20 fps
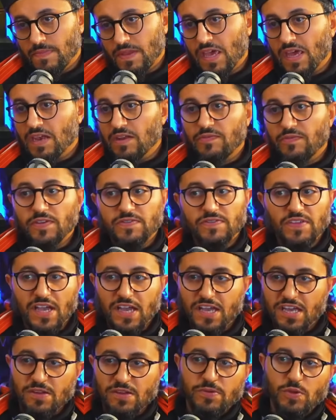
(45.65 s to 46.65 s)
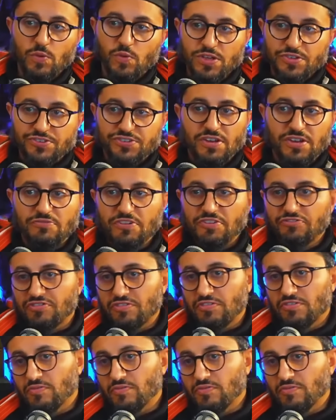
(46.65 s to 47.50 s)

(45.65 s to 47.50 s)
And if it's not going to be one generation,